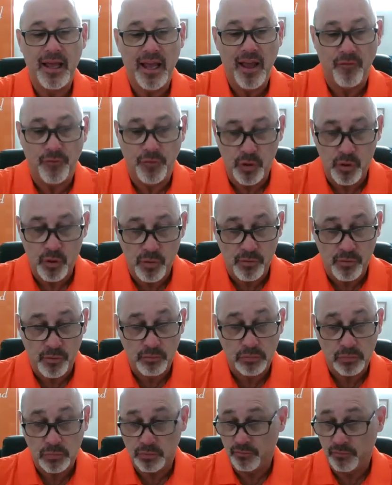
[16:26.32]
If you
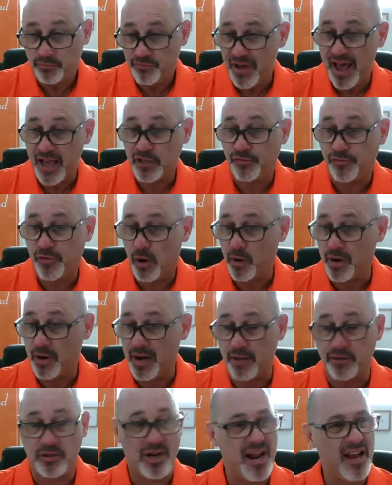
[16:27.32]
fast forward
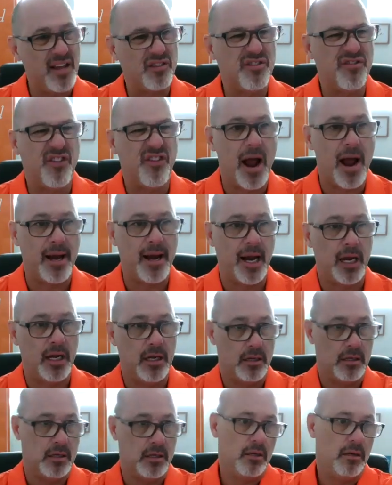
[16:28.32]
now, today's Friday.
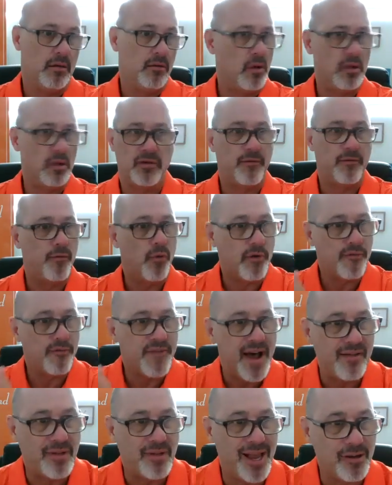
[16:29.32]
What is it, 4 or
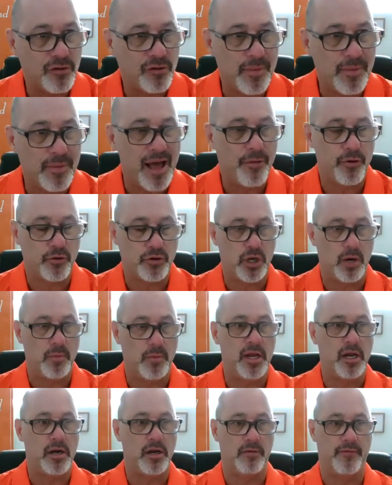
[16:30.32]
5 days from now, there's going to
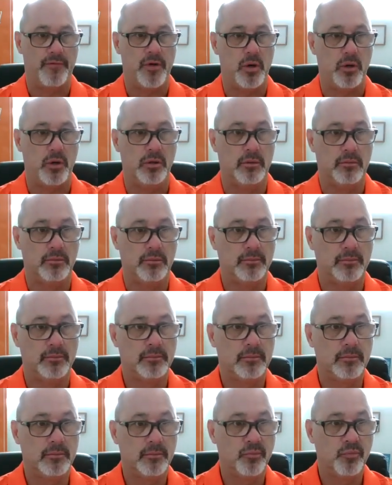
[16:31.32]
be another vote.
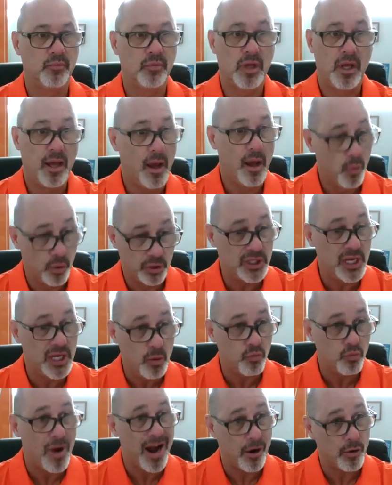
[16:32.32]
And we're
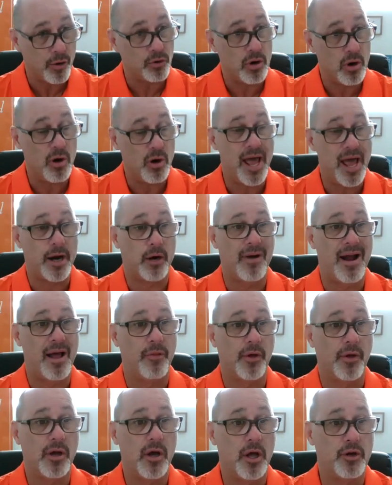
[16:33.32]
seeing record turnout around
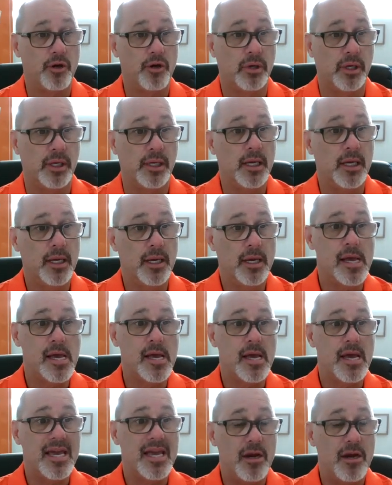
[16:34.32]
the country.
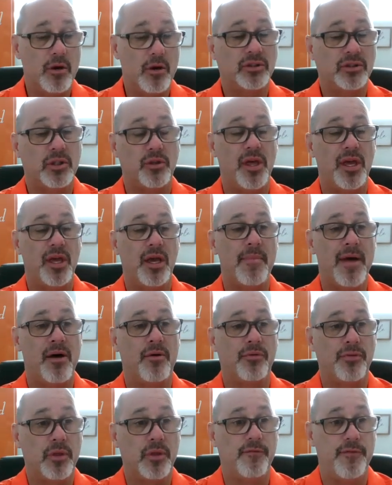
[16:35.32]
Here's the thing
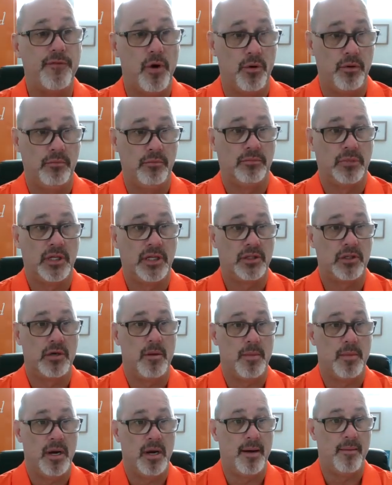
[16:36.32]
about the vote that's
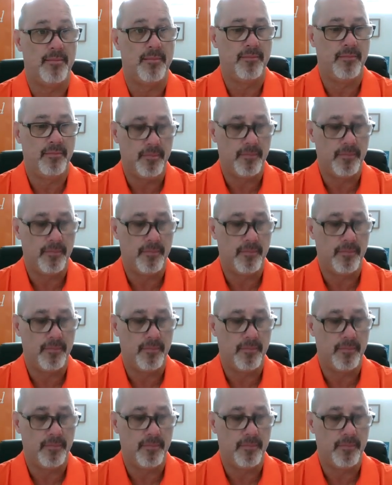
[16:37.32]
coming up.